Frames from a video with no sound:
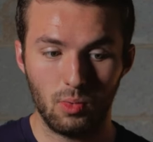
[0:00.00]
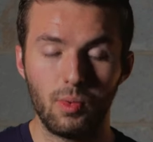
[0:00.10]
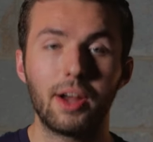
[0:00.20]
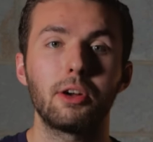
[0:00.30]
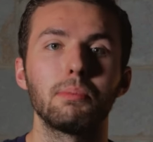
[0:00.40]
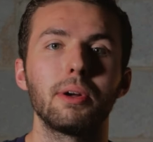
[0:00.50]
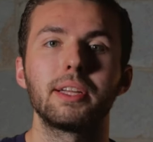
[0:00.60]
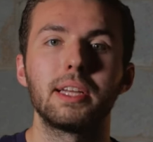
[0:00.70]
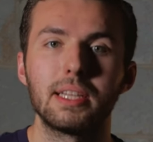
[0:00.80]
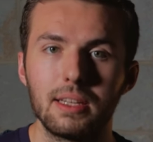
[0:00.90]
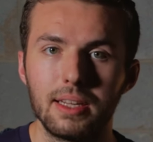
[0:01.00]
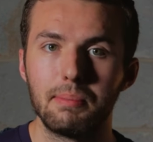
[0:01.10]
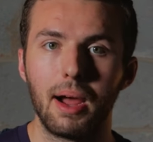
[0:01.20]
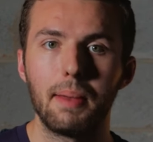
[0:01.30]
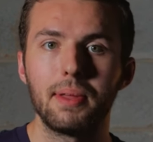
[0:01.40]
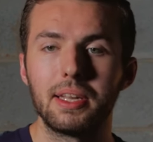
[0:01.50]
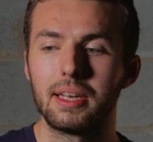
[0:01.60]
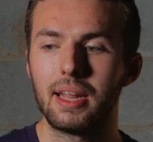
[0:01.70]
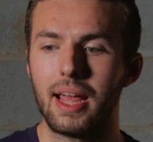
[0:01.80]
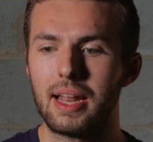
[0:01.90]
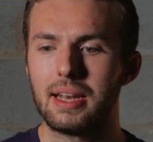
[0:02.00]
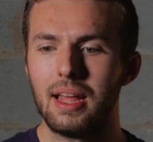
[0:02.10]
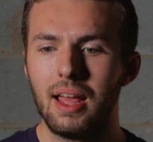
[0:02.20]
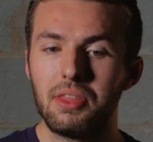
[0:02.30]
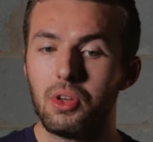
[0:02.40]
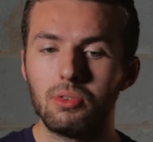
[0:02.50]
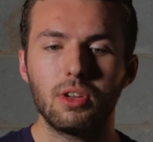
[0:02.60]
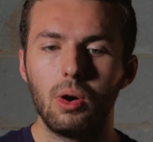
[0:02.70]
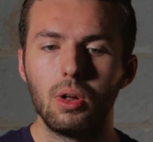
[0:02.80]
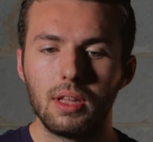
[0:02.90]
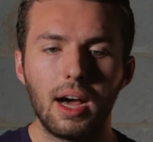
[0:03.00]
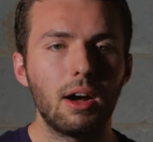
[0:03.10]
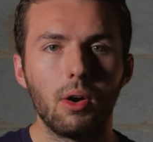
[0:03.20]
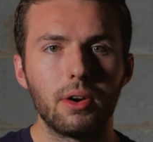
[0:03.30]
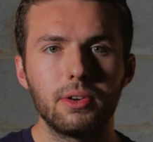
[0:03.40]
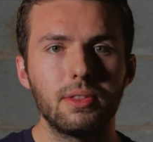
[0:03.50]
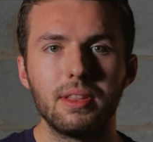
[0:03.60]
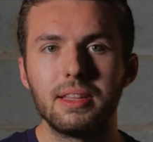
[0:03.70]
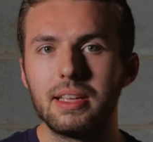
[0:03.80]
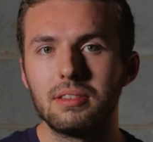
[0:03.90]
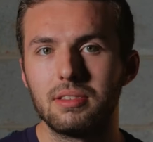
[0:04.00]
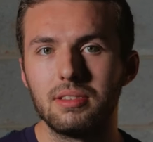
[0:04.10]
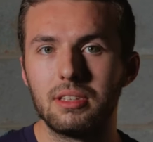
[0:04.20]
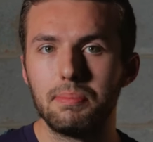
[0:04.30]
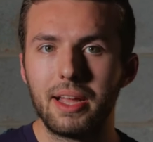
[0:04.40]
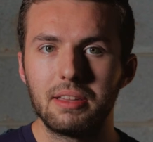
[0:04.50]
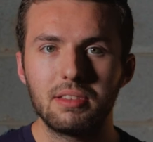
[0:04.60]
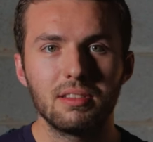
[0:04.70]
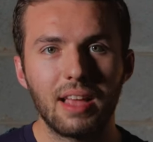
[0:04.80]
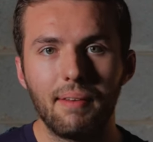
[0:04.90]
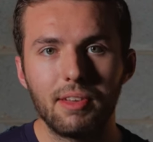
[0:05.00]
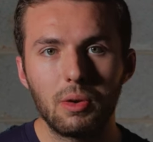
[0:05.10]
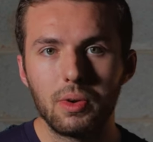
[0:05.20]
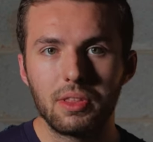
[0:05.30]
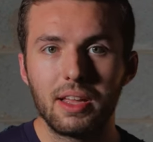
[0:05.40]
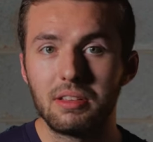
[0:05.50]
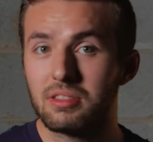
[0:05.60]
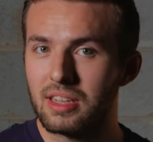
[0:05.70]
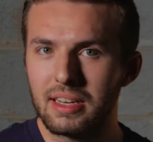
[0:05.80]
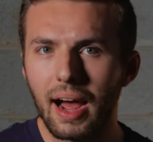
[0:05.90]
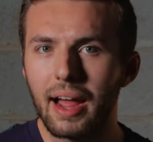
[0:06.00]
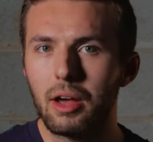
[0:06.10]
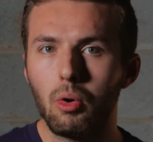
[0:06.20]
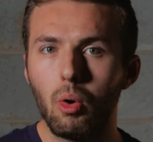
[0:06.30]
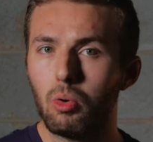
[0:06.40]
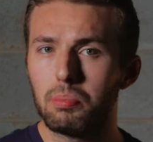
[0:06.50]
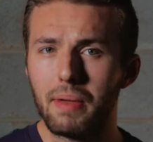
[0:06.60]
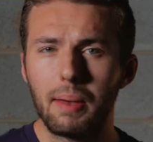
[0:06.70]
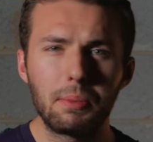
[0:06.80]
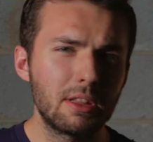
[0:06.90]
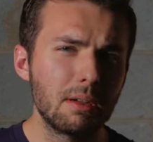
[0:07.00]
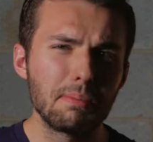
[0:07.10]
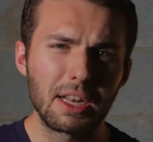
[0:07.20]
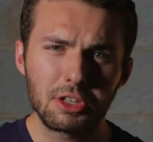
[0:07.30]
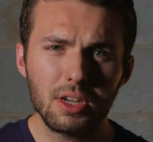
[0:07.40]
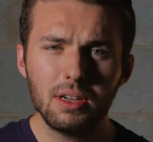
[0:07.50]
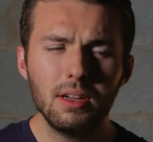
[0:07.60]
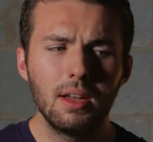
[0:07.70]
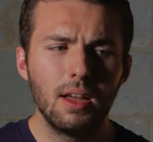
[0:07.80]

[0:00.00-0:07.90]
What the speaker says: record-breaking, in my opinion, and those go a lot harder than these debates he's having with a senile old man with dementia,